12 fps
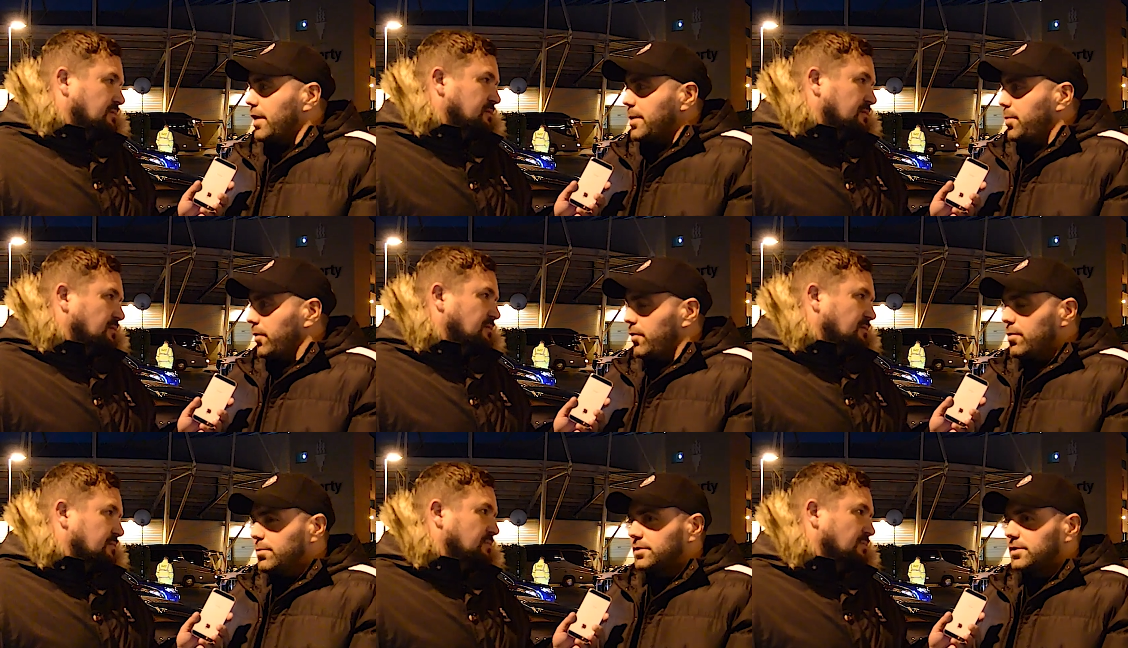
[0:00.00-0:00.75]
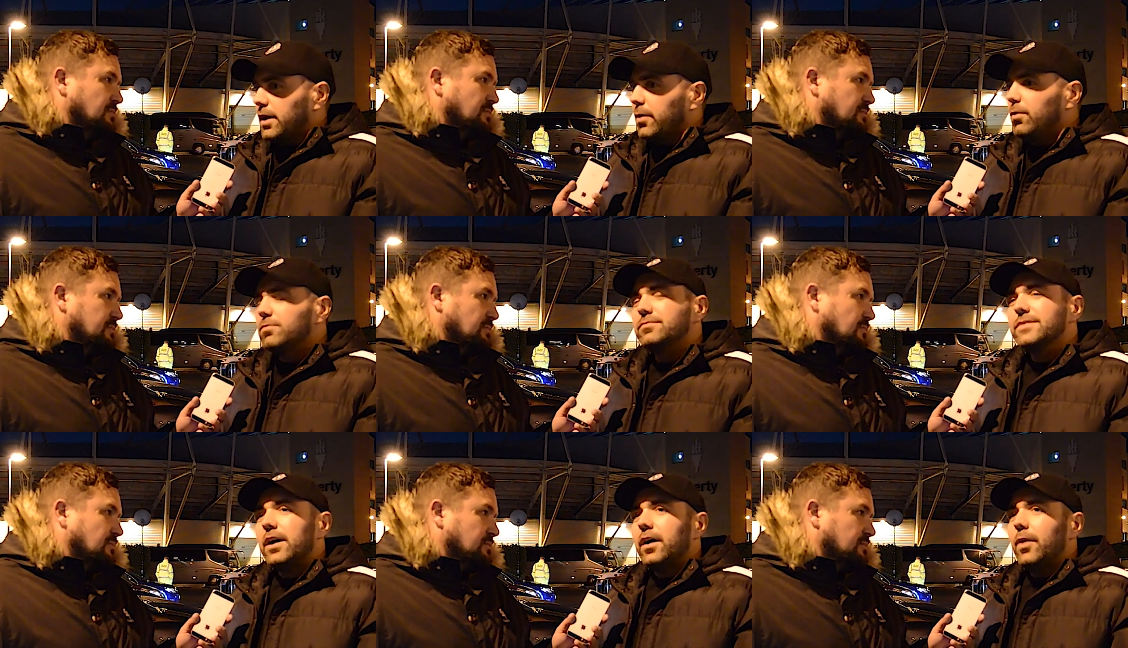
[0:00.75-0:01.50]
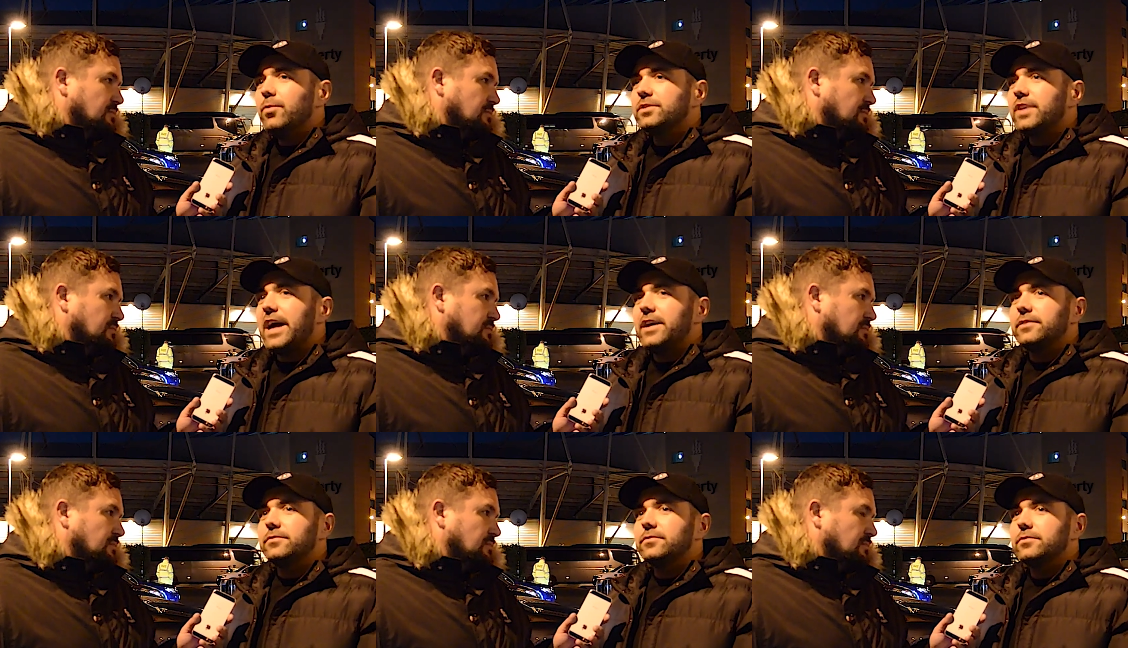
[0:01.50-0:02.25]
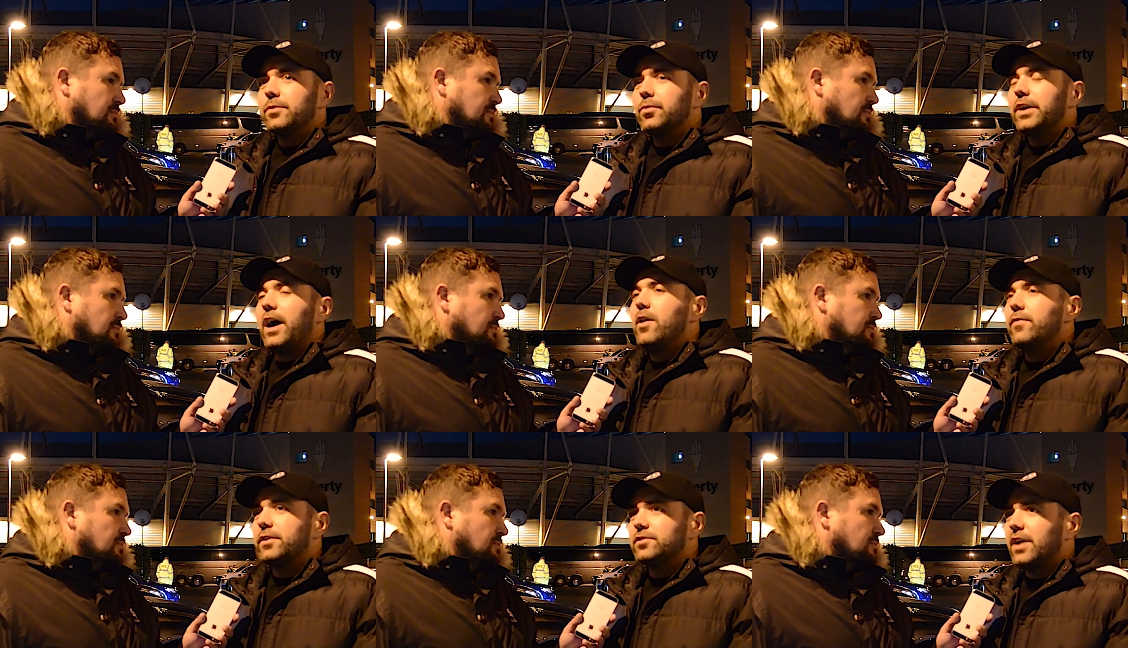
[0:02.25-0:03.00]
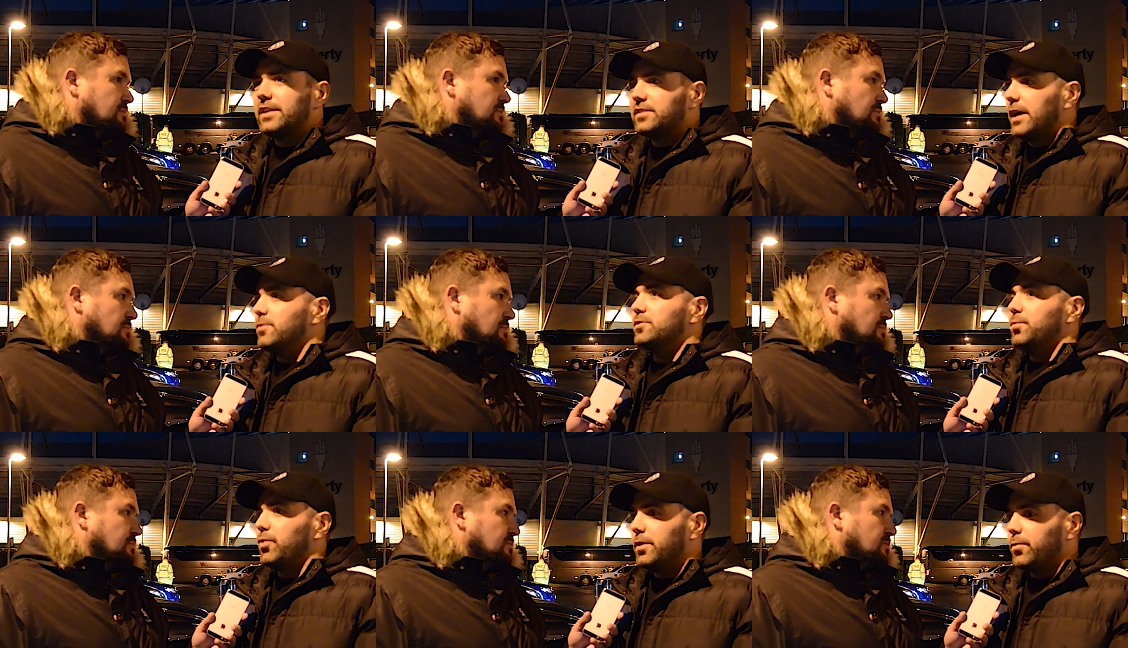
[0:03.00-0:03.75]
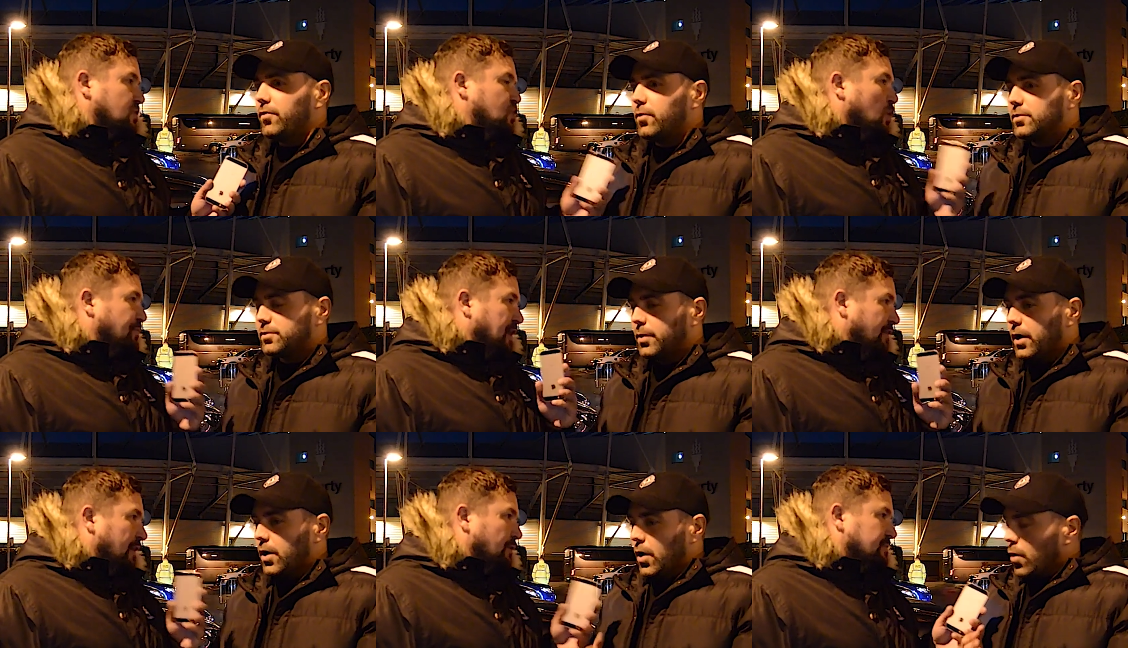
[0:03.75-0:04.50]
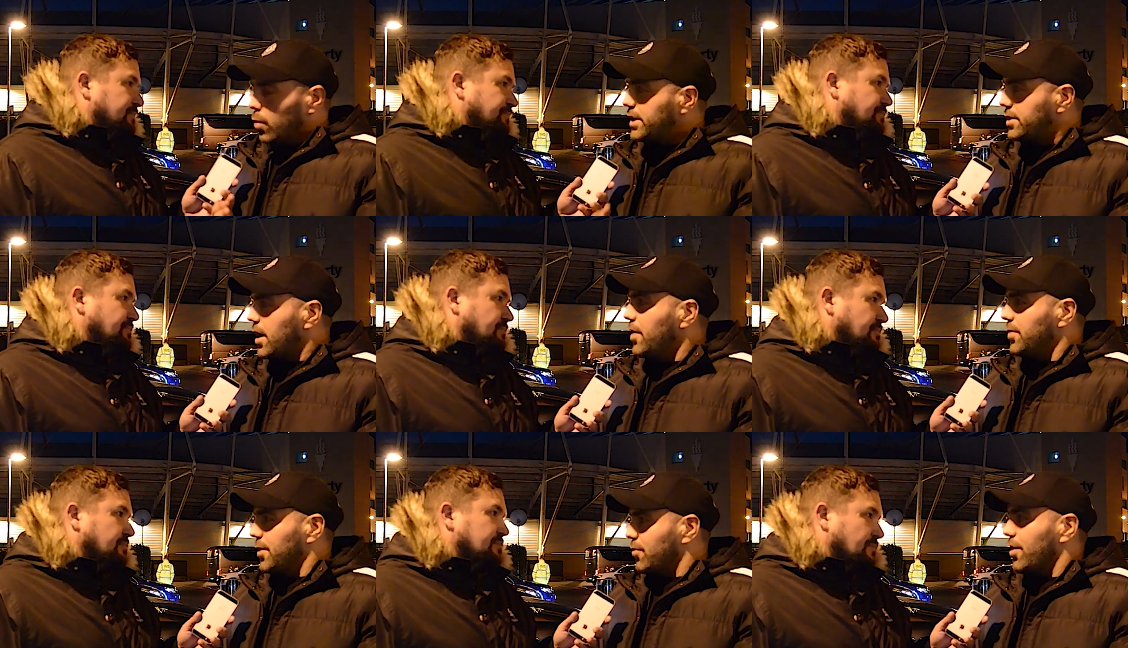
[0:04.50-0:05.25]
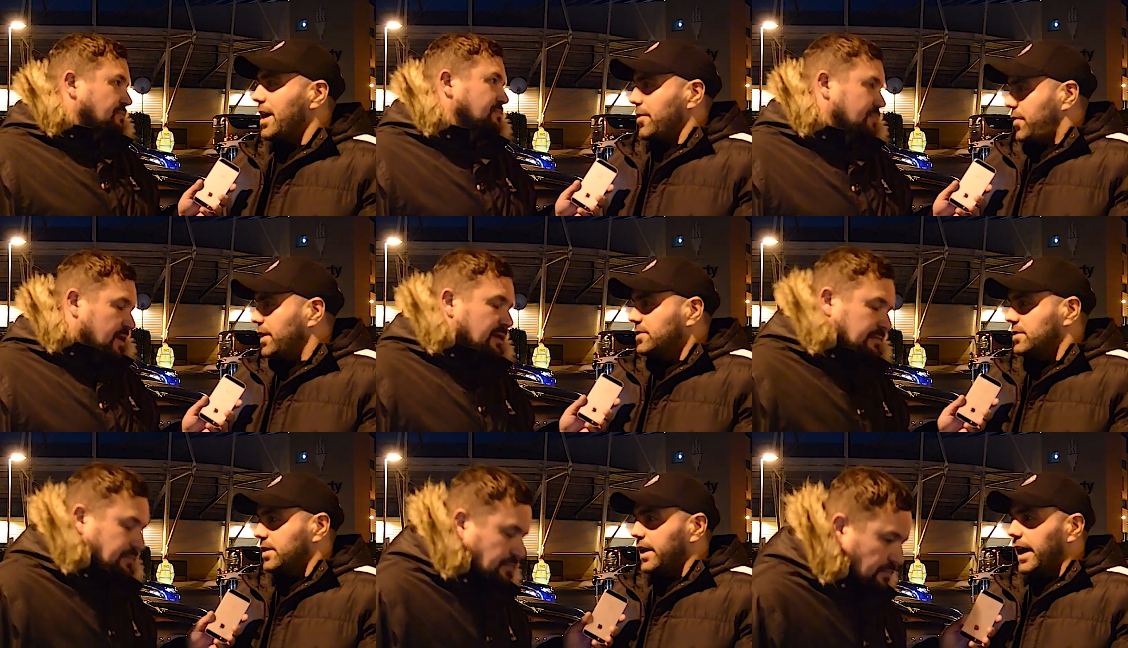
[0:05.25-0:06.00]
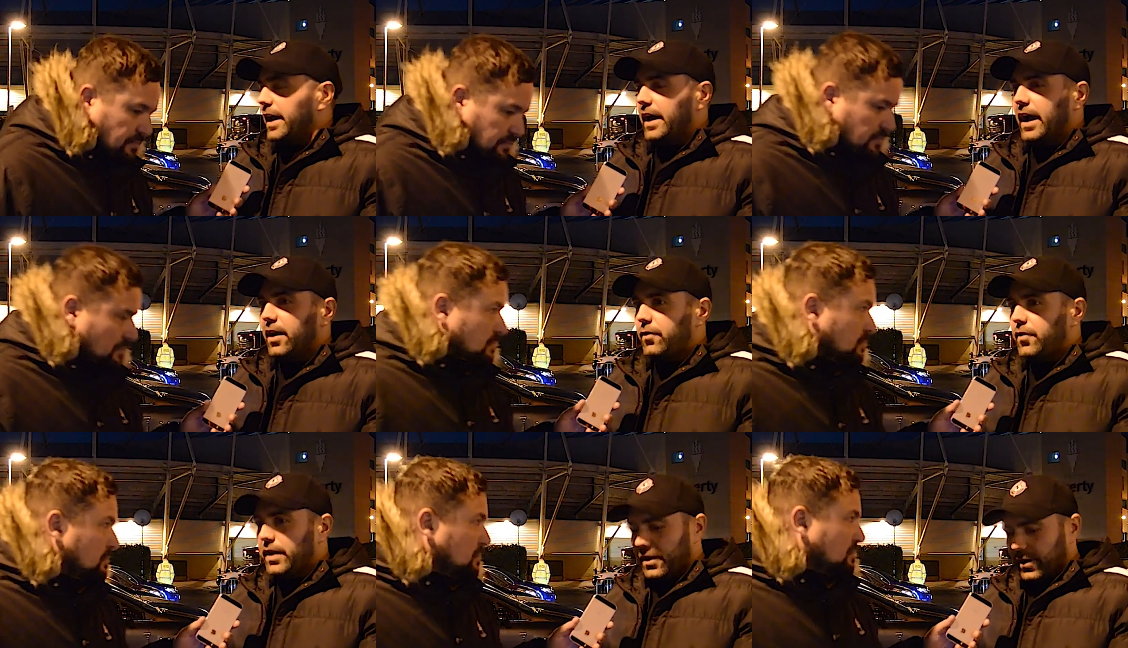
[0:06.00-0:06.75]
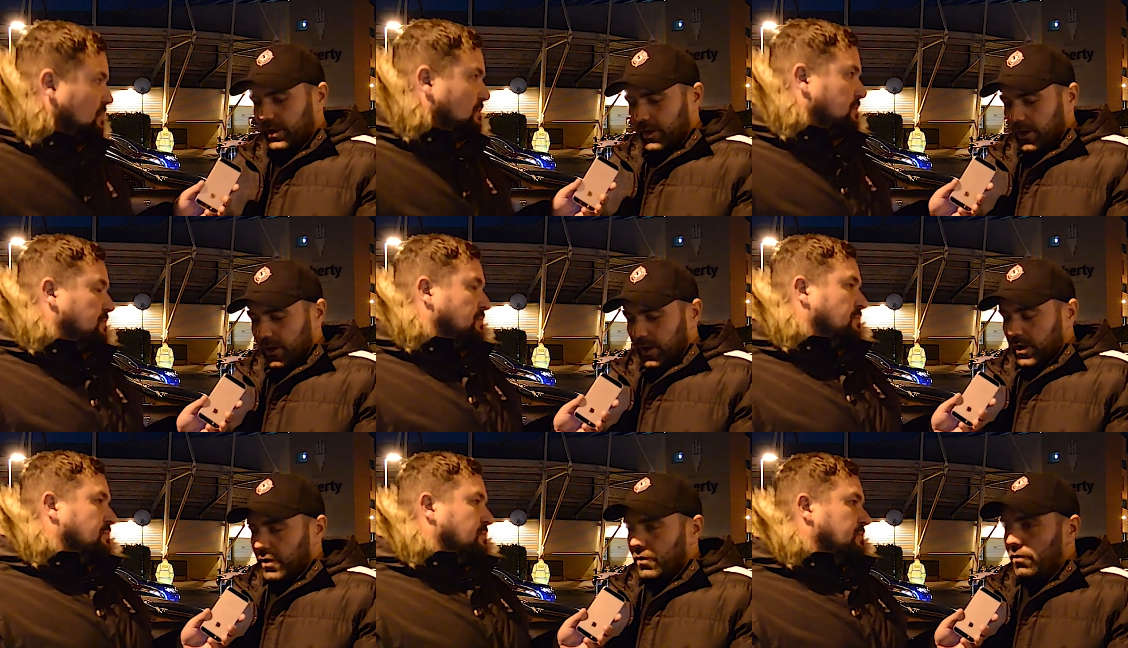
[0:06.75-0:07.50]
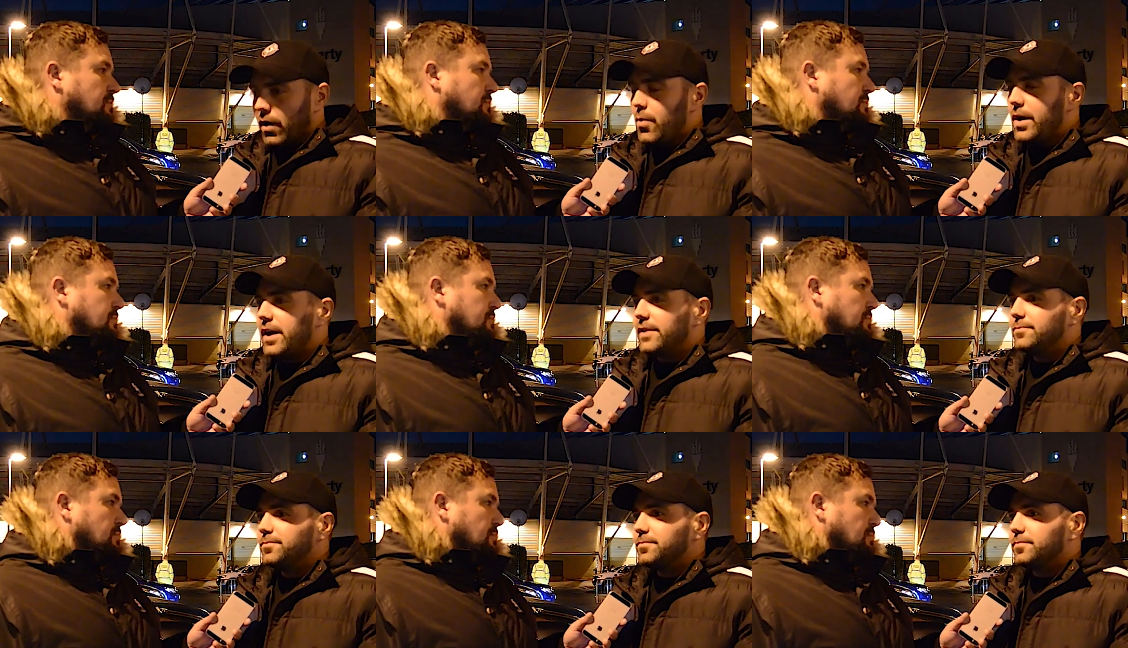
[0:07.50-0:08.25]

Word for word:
Speaker 1: a great performance. I wouldn't say, I wouldn't get overexcited to say it was a brilliant performance. Job done though. We've done the right things today. And I think, Rowett,